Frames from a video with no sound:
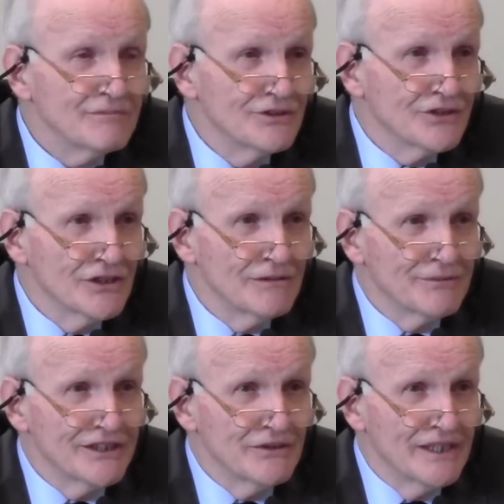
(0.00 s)
plutonium
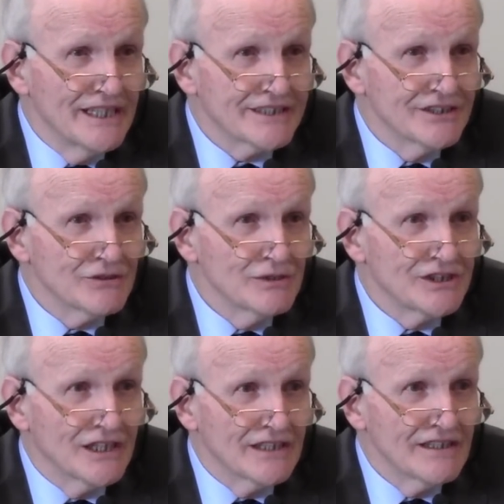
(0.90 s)
breeder reactors,
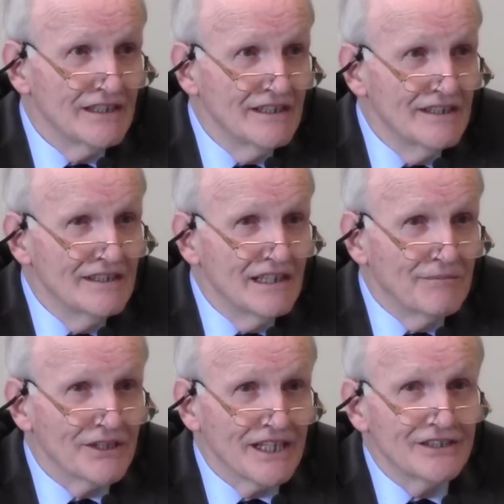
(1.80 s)
which are
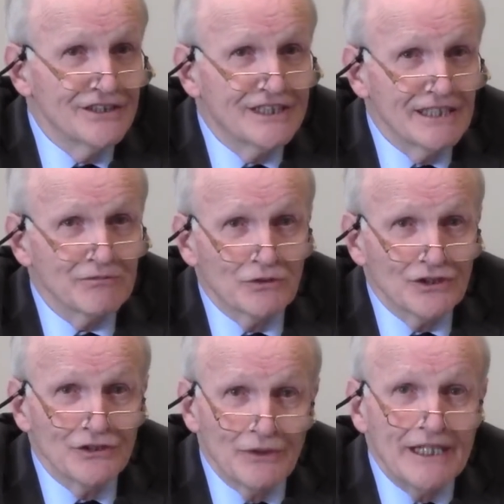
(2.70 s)
about 100 times
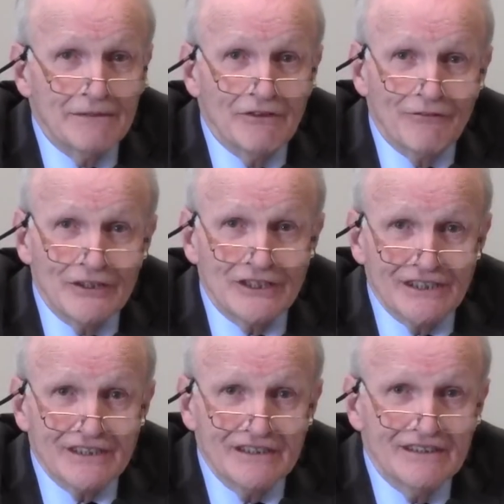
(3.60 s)
more uranium
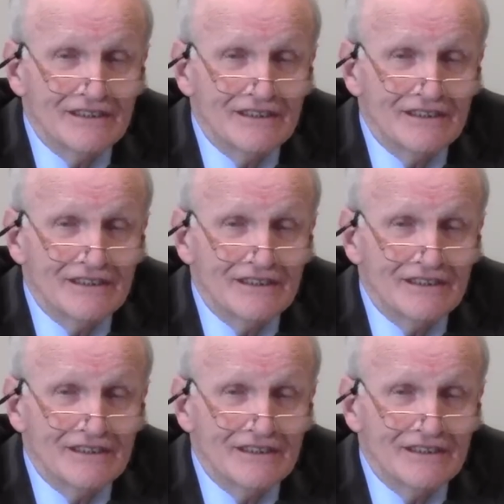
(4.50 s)
efficient